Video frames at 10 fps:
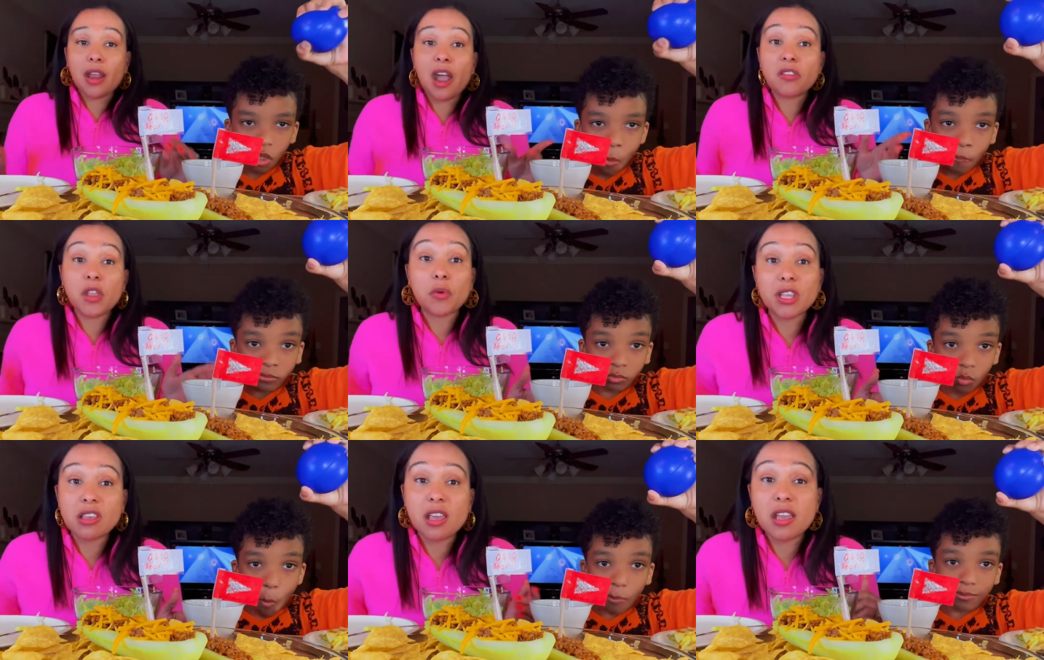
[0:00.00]
Speaker 1: out there with
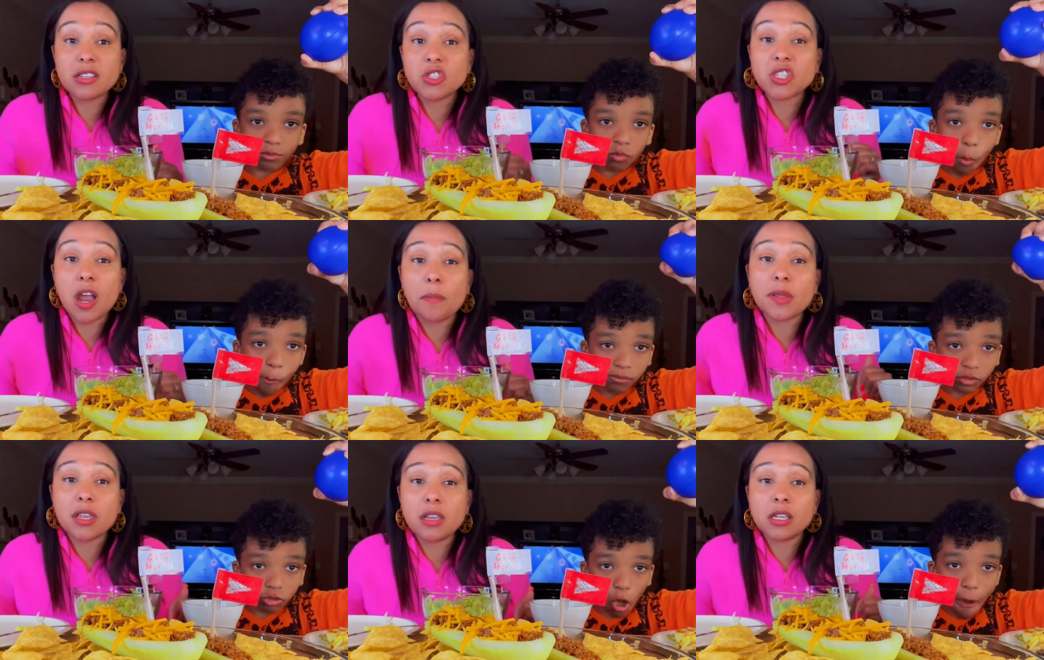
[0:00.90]
kids, jump
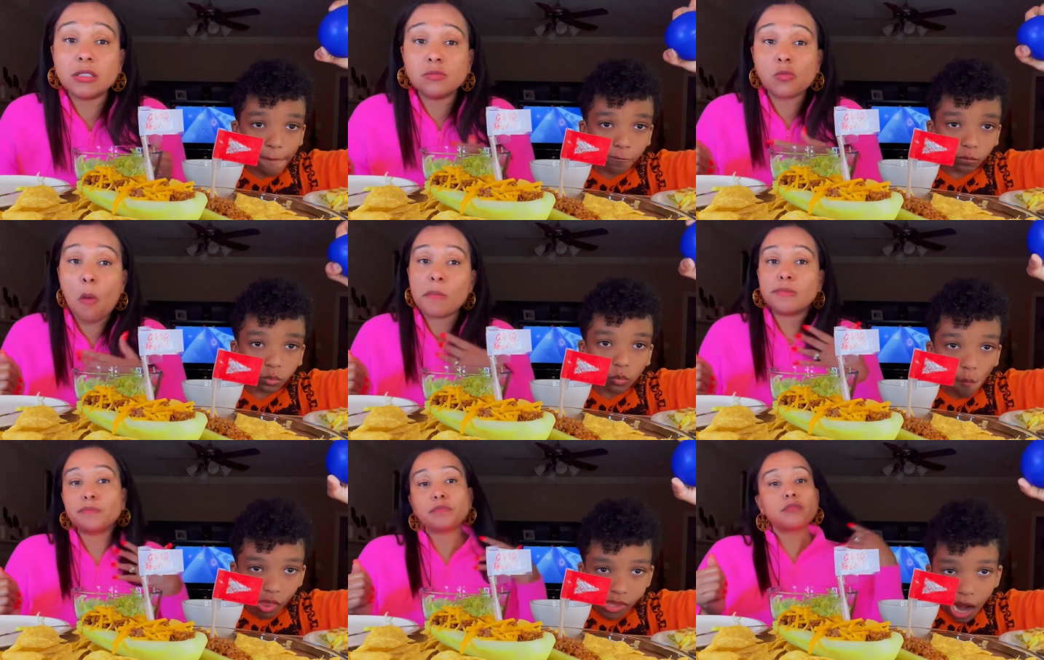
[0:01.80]
in.
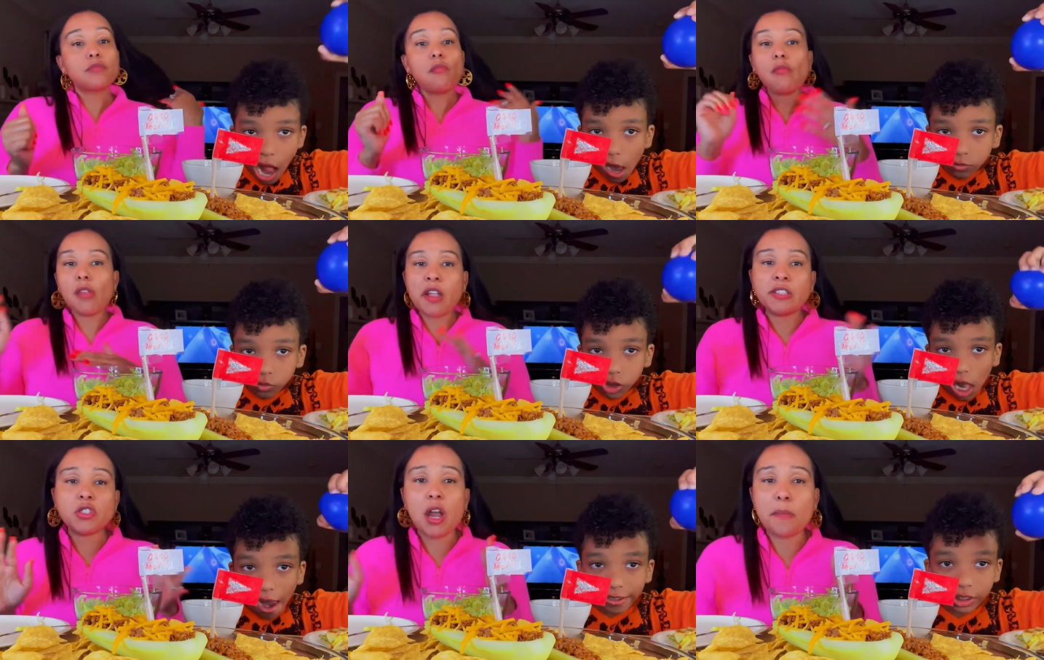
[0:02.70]

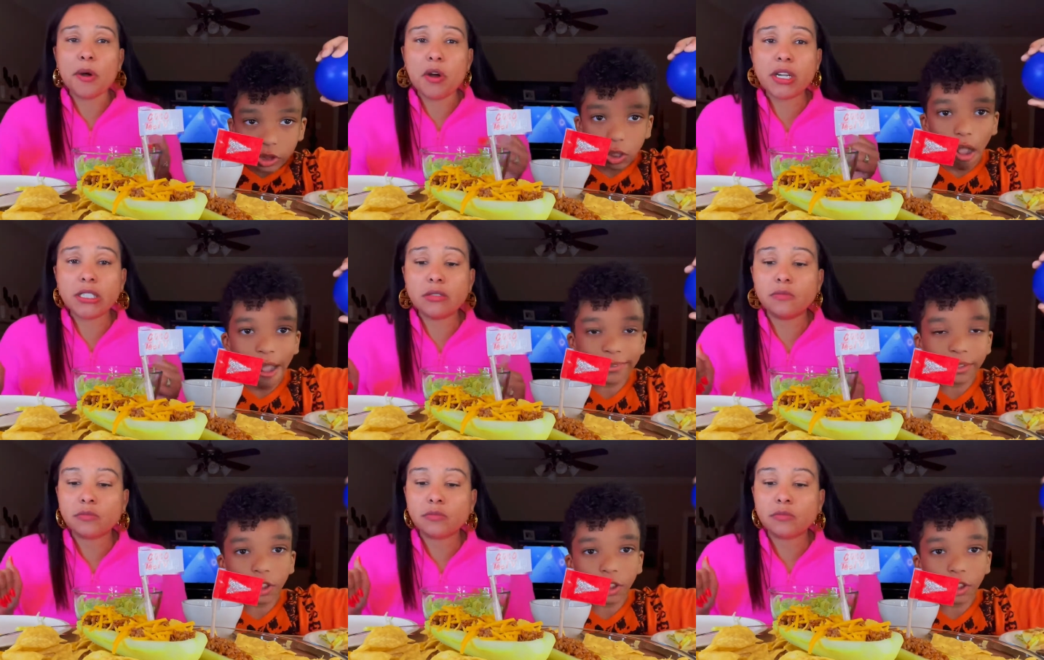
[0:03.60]
Jump on it.